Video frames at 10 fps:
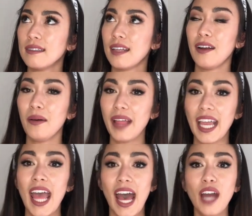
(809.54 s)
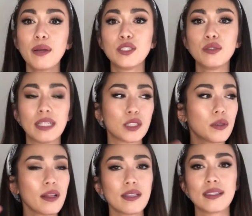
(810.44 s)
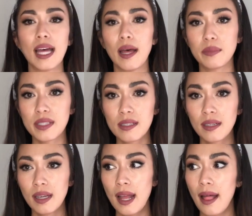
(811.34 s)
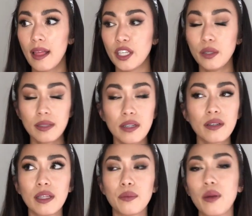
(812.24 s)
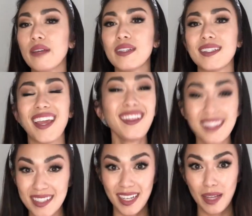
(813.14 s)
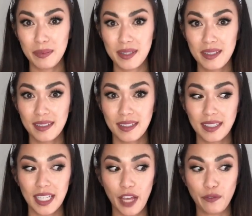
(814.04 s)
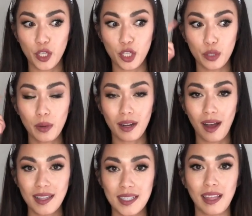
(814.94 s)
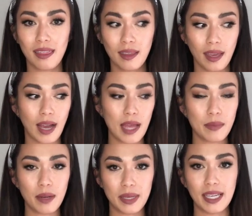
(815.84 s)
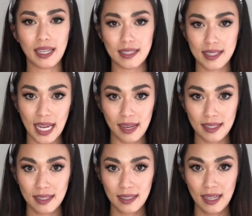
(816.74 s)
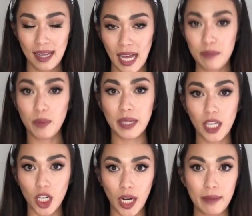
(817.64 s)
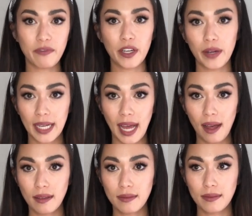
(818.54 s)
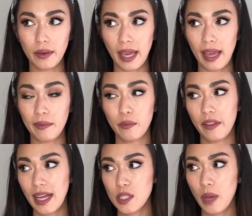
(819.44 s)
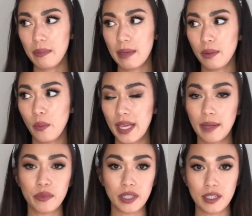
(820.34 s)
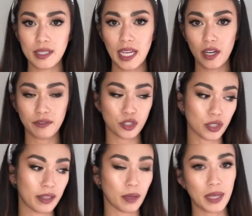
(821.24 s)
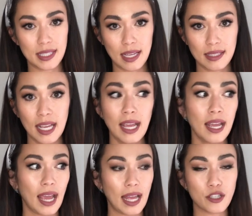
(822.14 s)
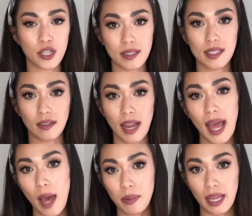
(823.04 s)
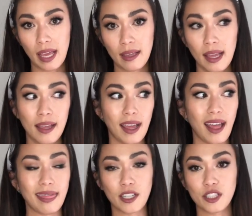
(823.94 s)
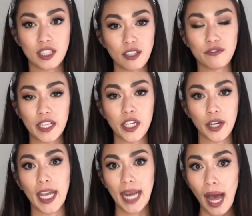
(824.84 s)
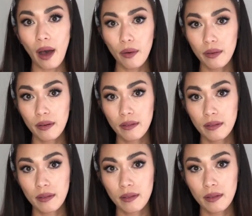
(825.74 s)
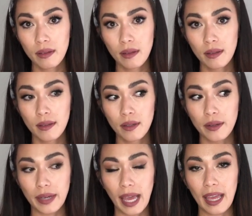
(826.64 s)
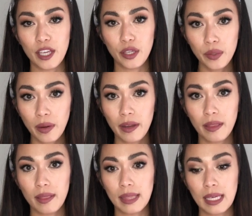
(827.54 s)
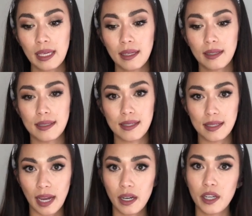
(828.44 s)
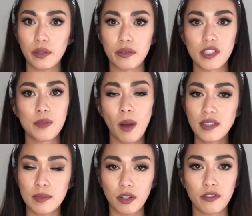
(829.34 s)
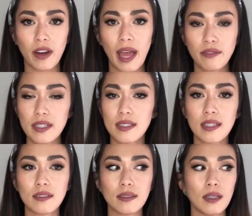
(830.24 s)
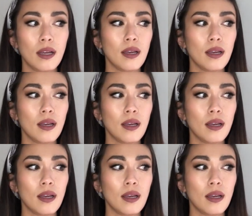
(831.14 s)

You know, like, how do I do this? What are the steps? You literally won't even take the steps if you are constantly thinking, I am in a beginning state. I am a beginner. I am figuring it out. Okay? Well, that's why people wake up 3 years later after starting their business and shit's still not happening and they're still figuring it out. Okay? You are the decider. You are responsible for every single